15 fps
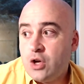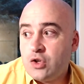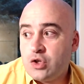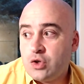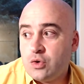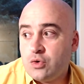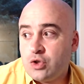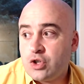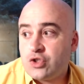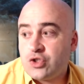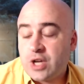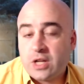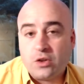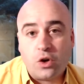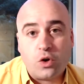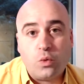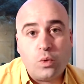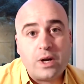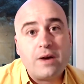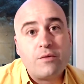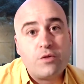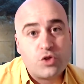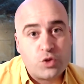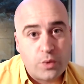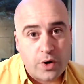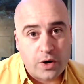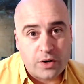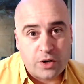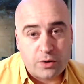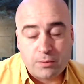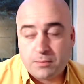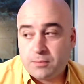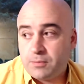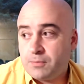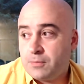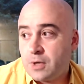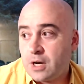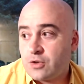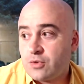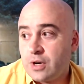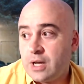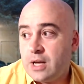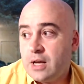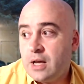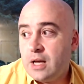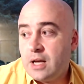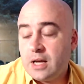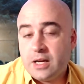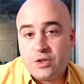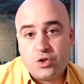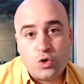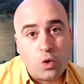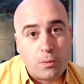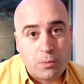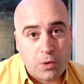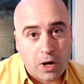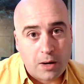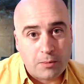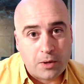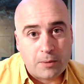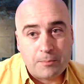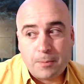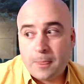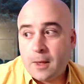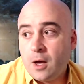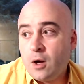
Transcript: to just say, look, whatever's going on in your country is your problem.